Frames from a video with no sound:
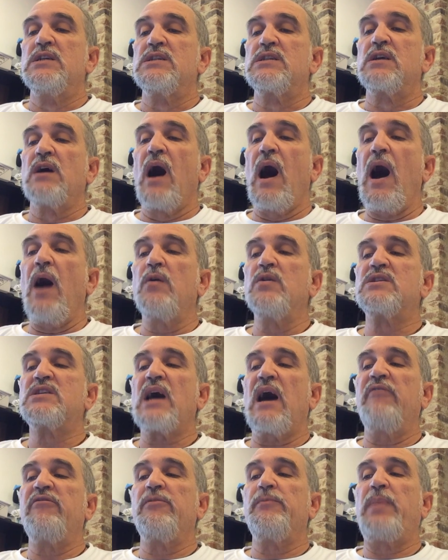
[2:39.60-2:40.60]
So how was
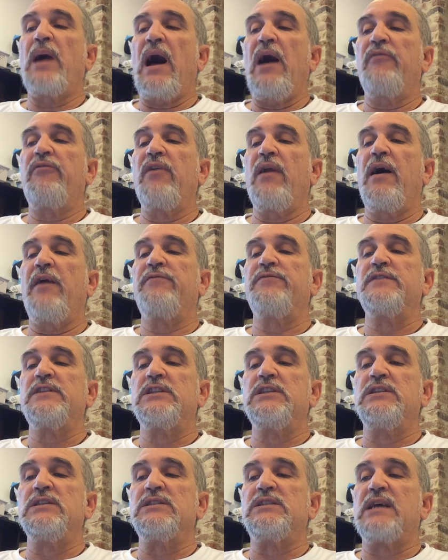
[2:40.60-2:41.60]
Ivan Pavlov
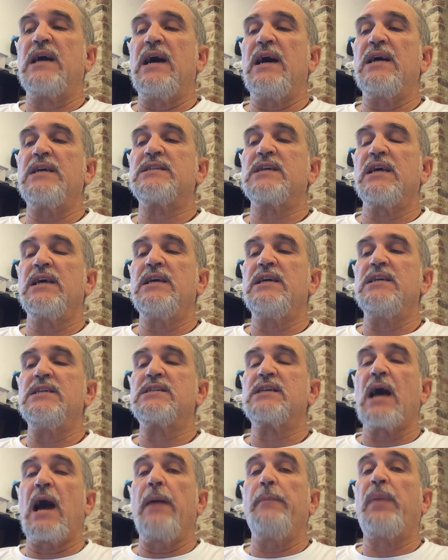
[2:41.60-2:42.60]
to test
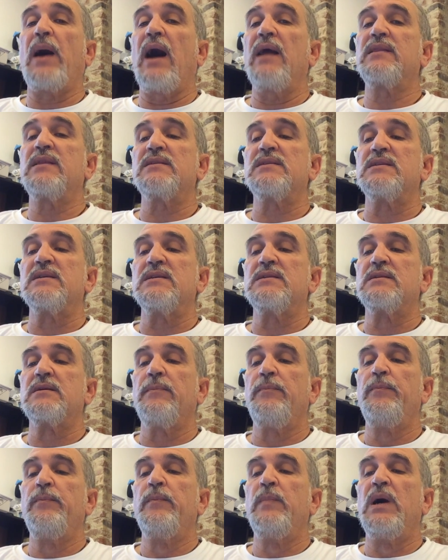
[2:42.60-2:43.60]
his hypothesis?
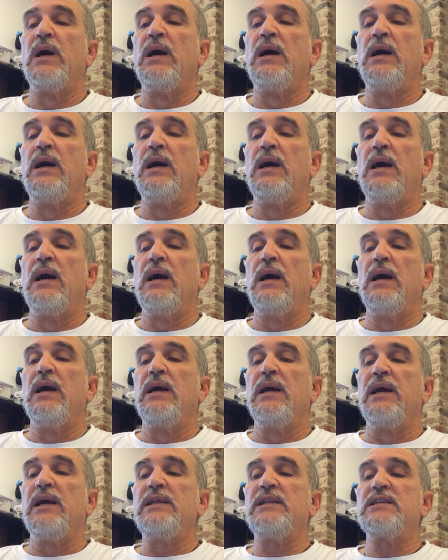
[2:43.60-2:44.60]

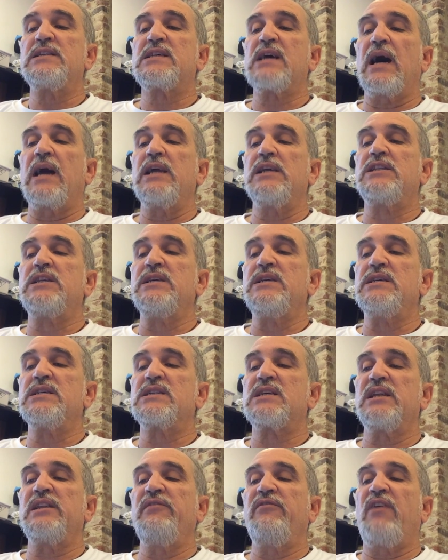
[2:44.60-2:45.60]
He decided to
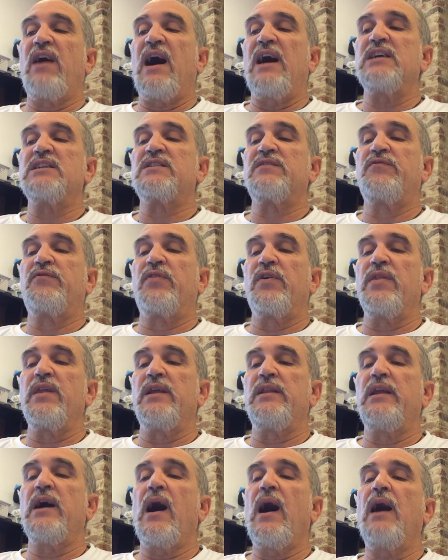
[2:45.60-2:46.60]
use a device for
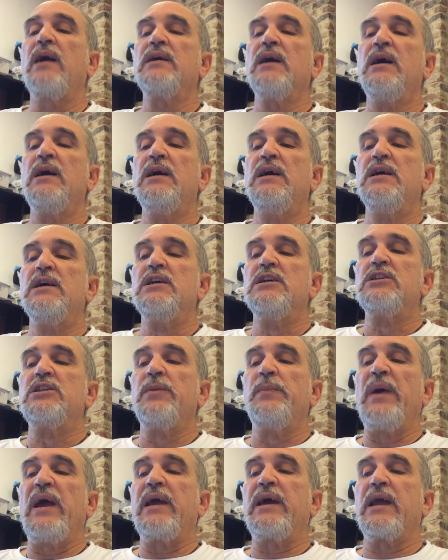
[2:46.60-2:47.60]
the dog
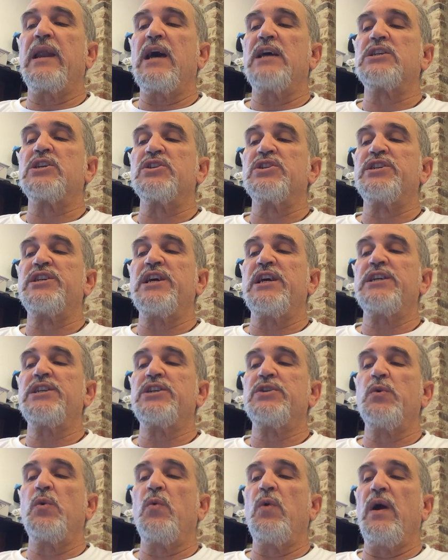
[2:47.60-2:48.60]
to make an
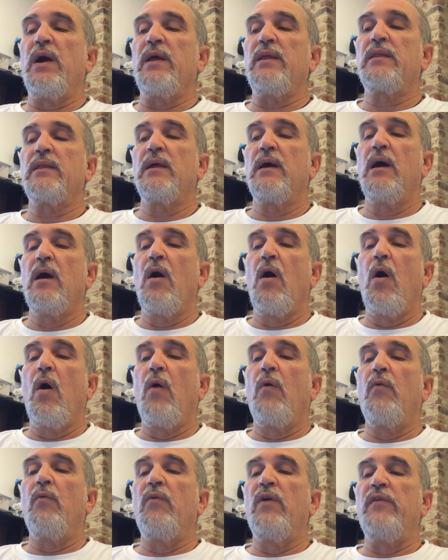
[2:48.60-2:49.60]
association with
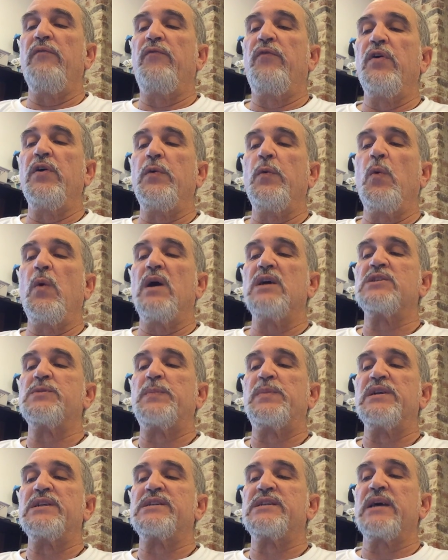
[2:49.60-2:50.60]
when food was
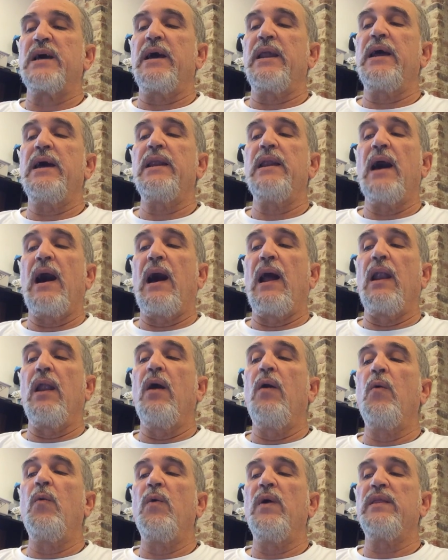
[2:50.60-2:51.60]
presented
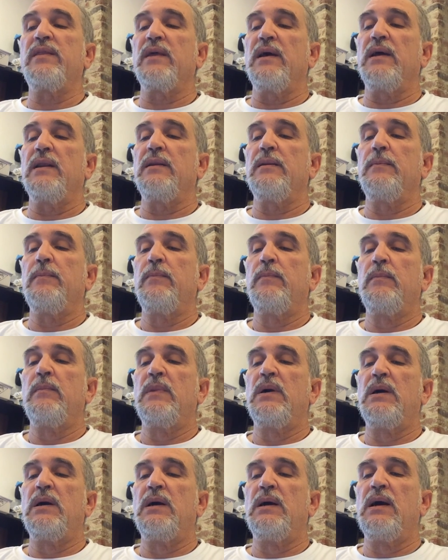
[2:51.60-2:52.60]
along with it.
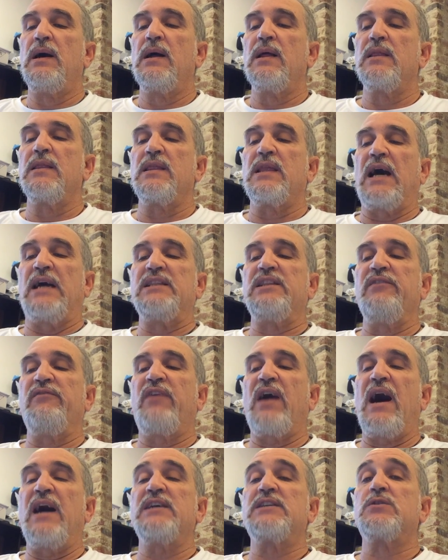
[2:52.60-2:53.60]
That
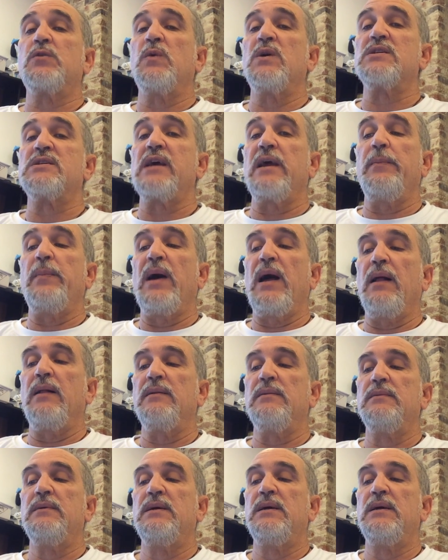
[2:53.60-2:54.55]
device was a bell,